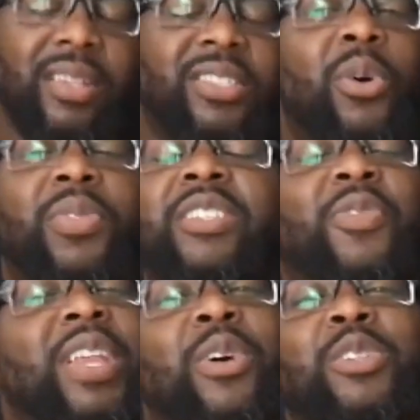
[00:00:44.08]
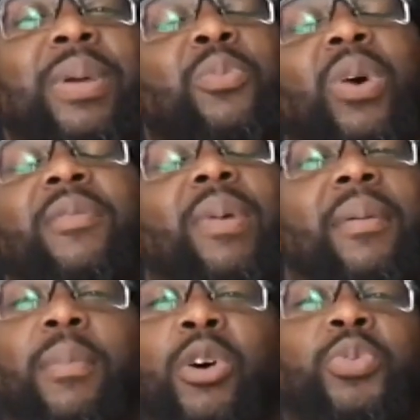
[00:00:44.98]
So this video has been one of
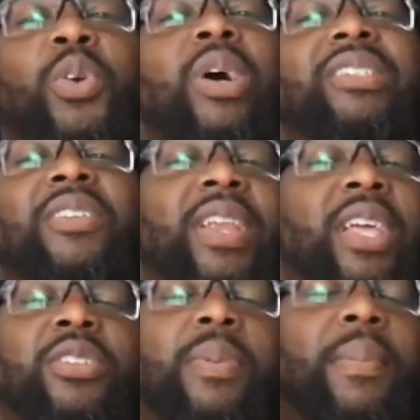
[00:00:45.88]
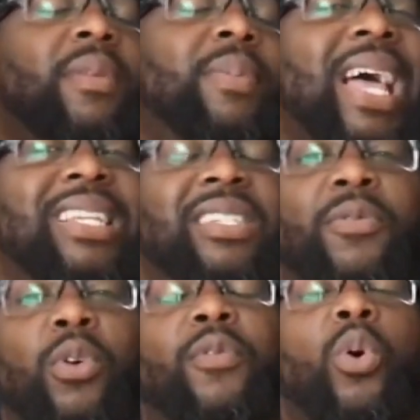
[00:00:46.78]
my most requested videos that people have been
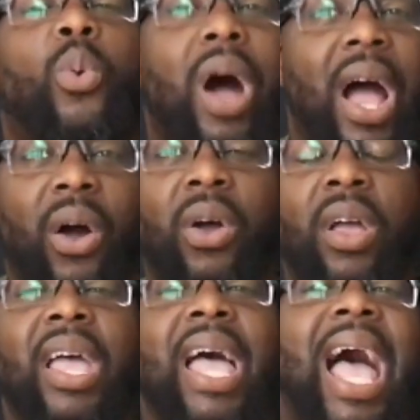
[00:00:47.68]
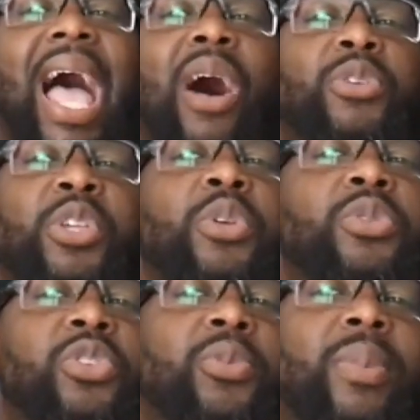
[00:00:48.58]
asking for for a while. How do you
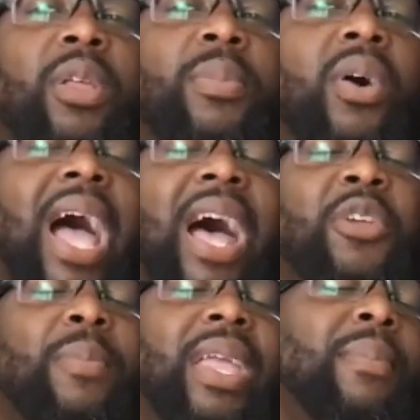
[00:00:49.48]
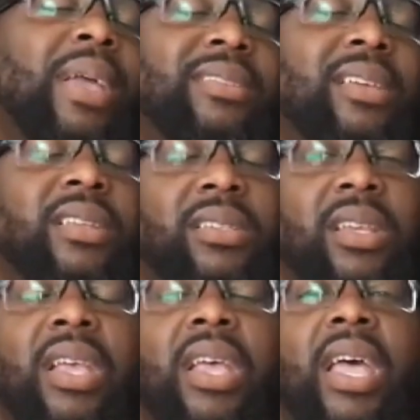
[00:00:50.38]
use the Tremolo bar? How do you make it make
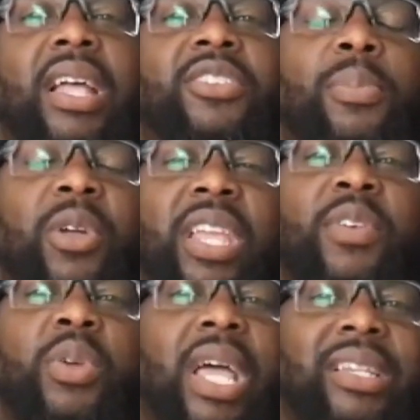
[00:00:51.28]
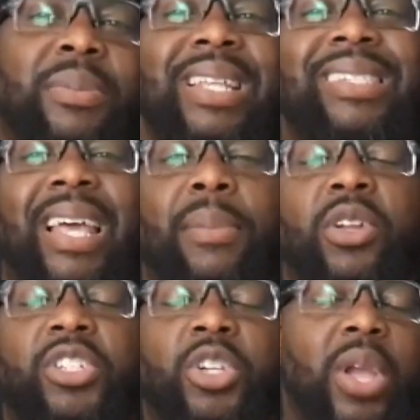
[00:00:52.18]
sense? And so I'm going to give you like some insight. I'm
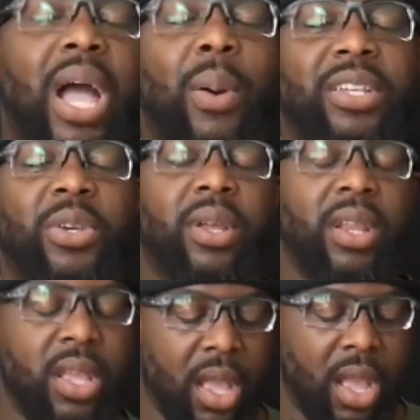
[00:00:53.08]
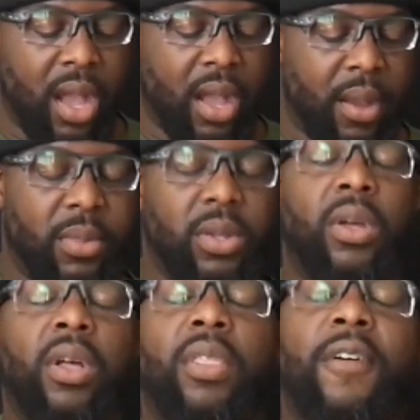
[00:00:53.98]
going to show you how I do it. Um,
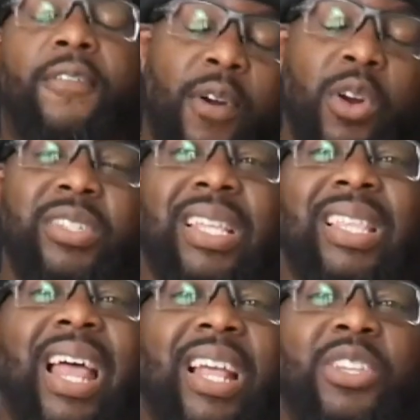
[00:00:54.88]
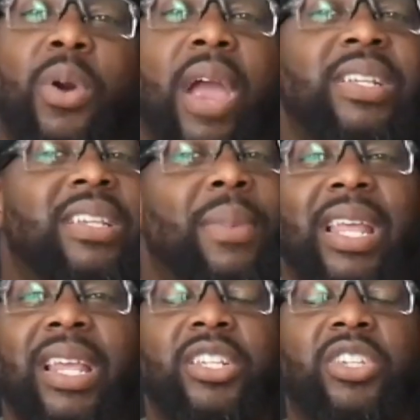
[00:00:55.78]
the first thing that I do every time I
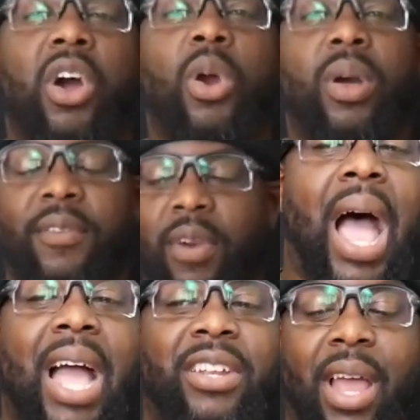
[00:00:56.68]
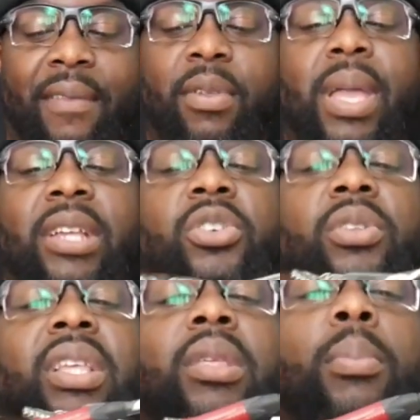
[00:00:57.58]
get a guitar or whatever, I try to make
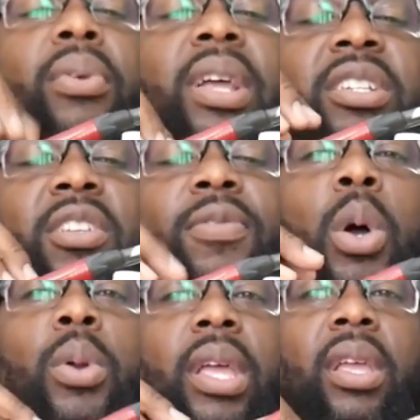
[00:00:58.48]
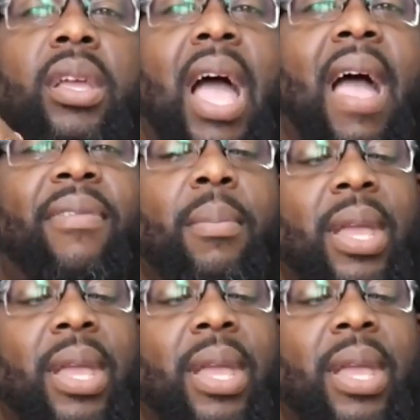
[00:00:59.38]
sure that the bridge is floating. I have